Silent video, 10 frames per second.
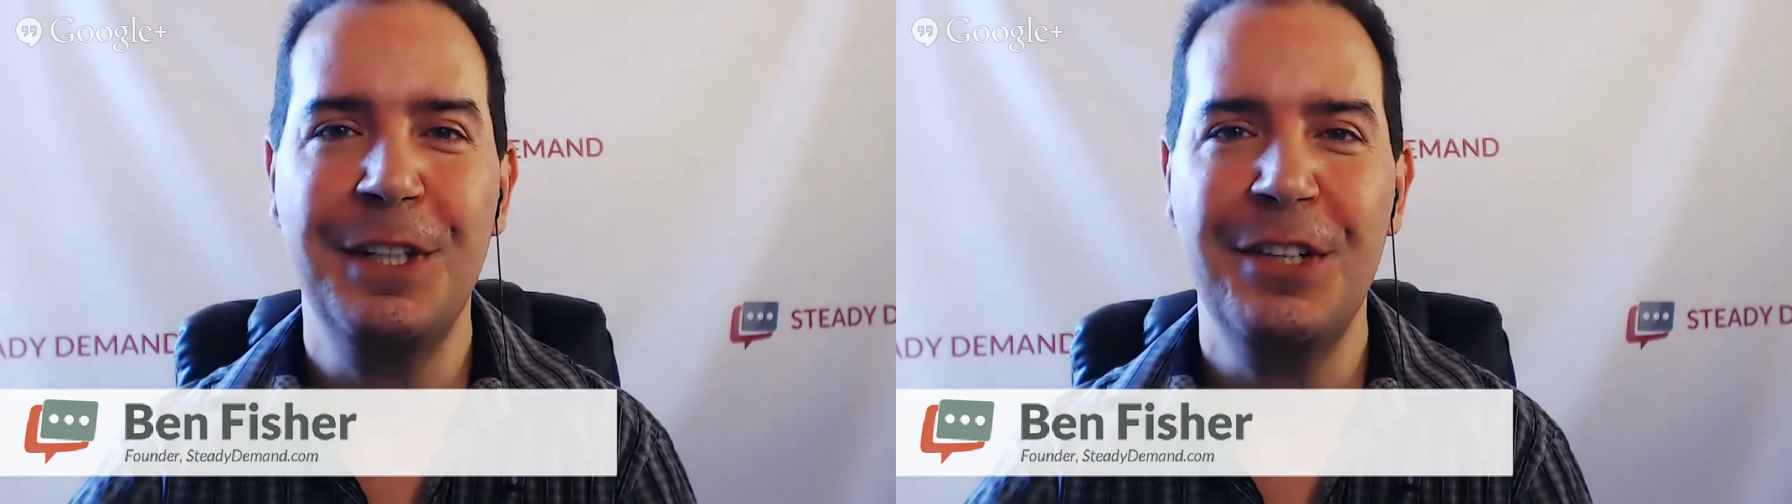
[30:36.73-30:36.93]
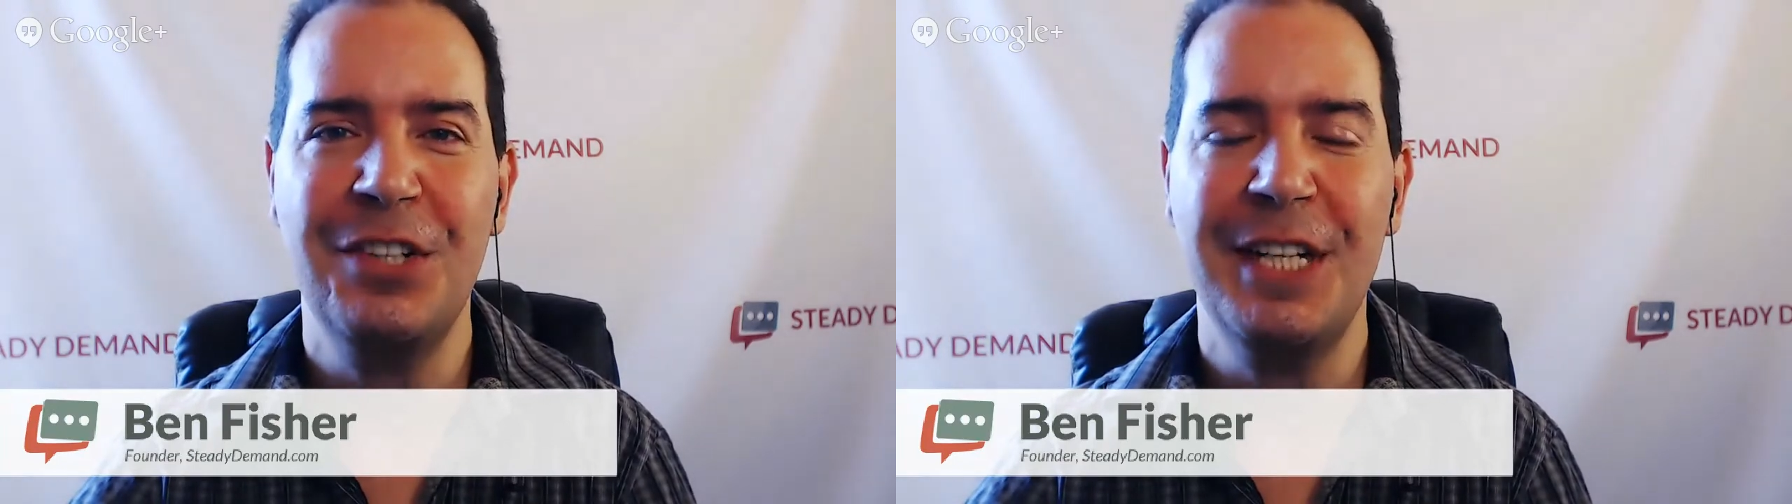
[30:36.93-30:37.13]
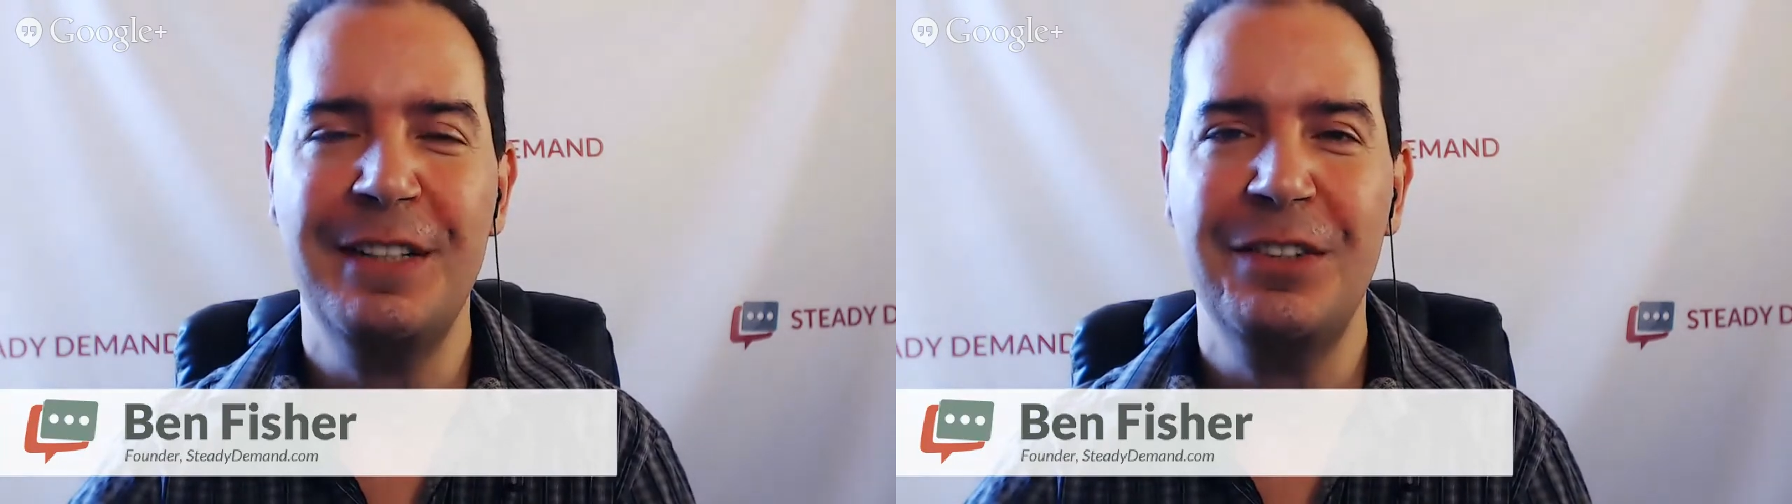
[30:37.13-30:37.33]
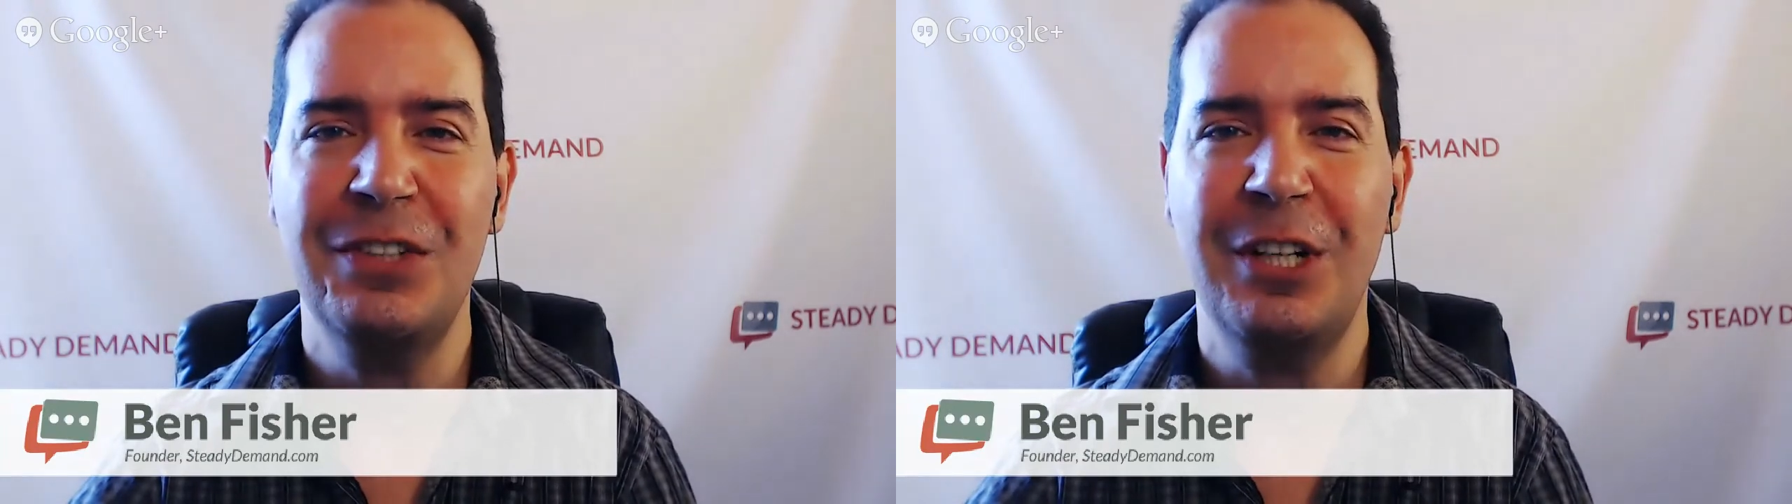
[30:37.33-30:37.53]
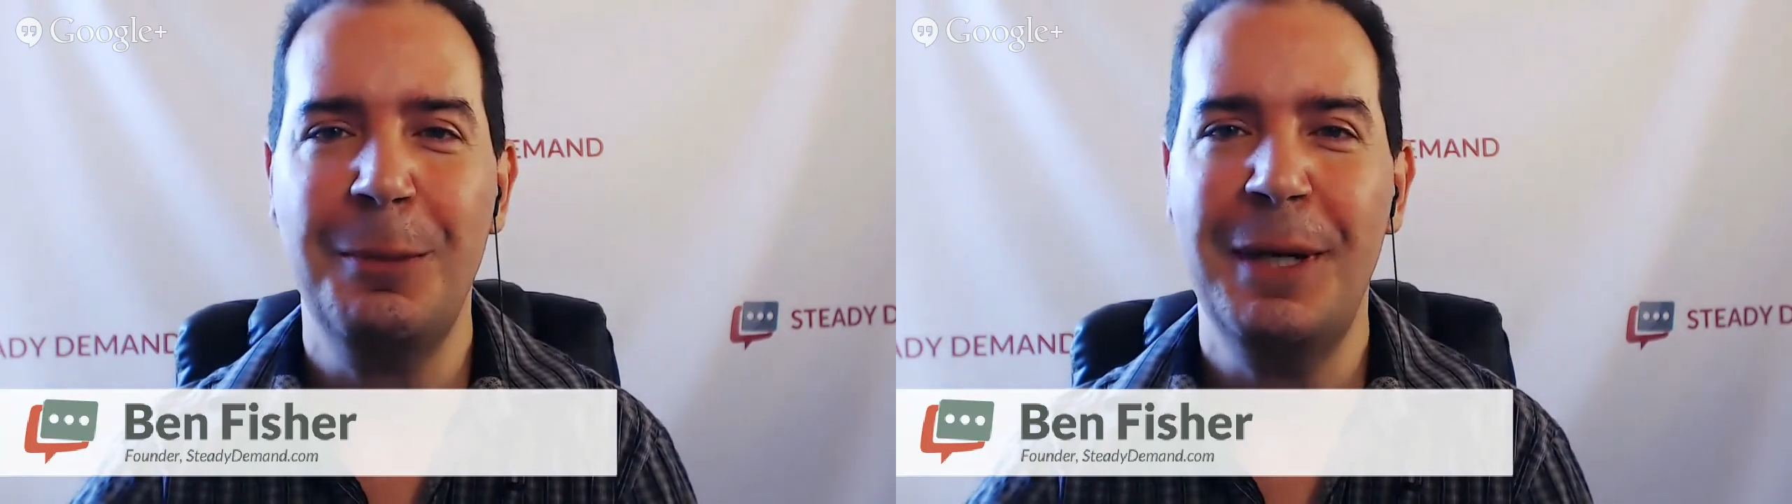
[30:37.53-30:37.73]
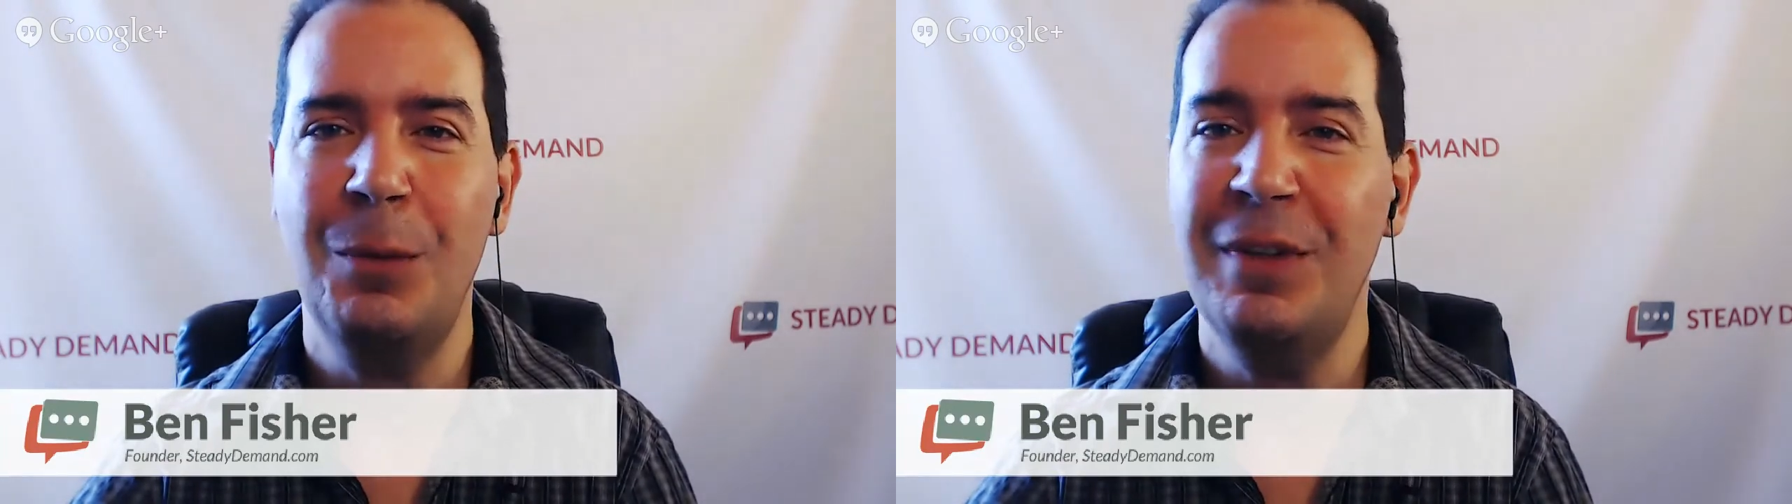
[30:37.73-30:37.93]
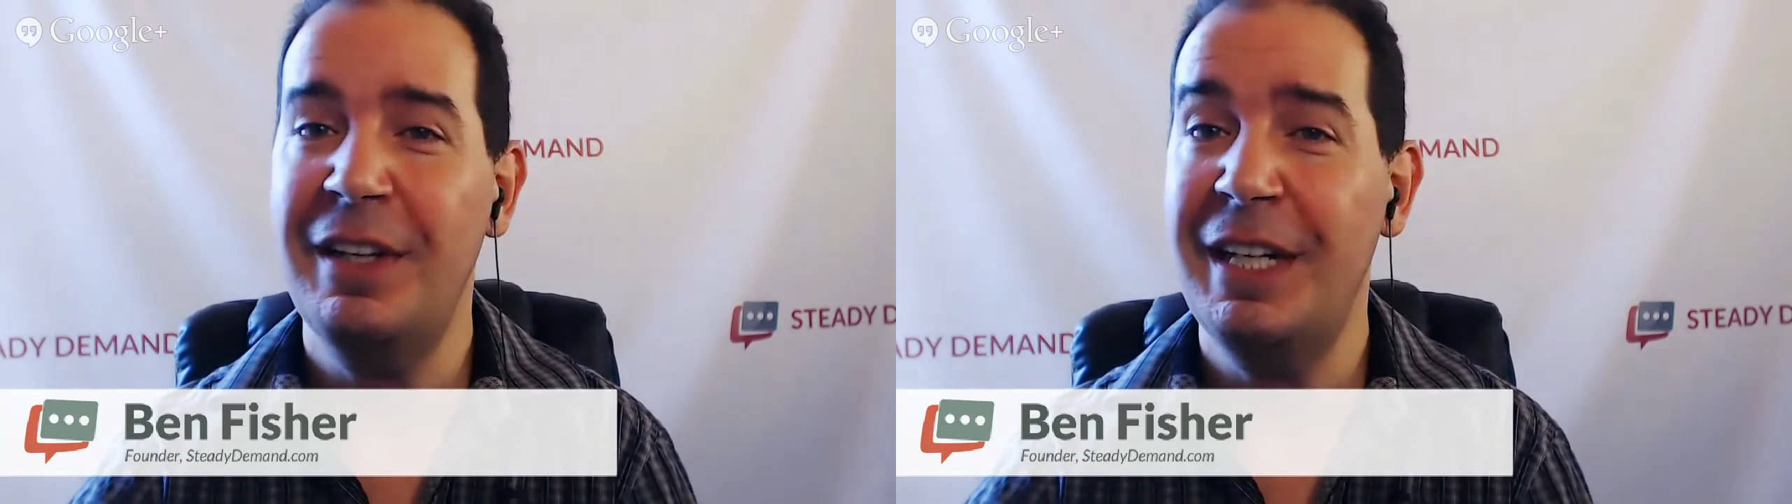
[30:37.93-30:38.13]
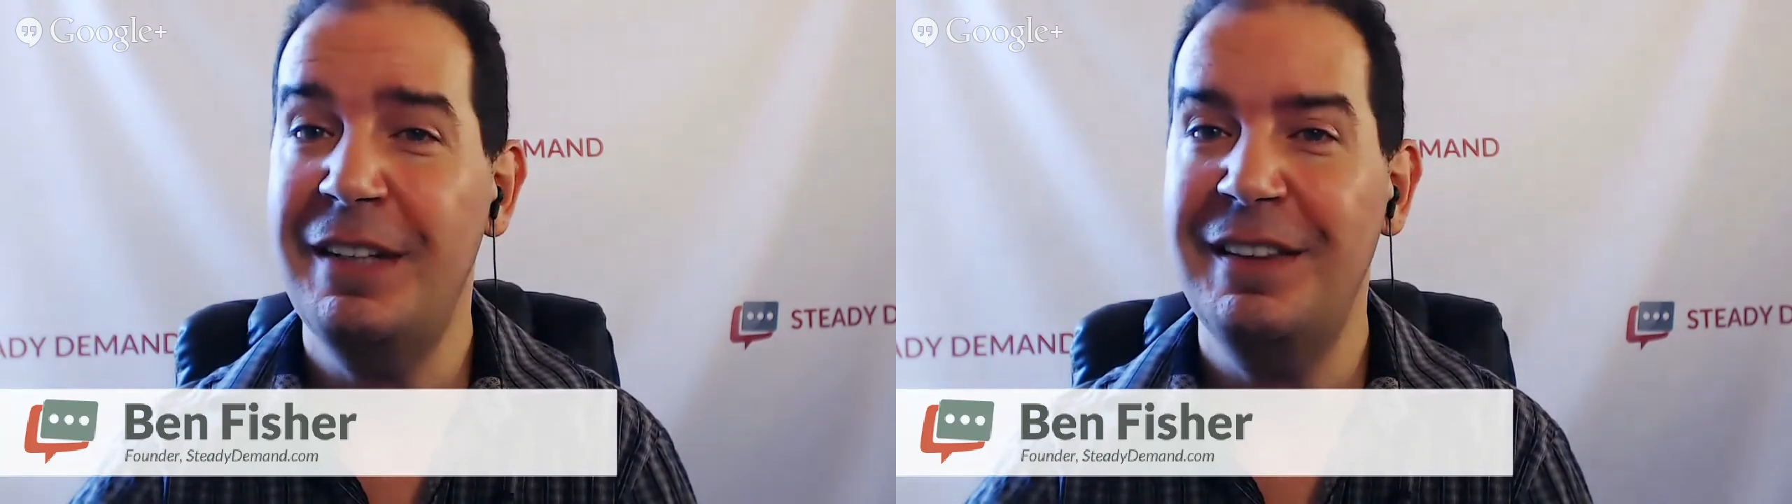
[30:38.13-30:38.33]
exciting to talk about with a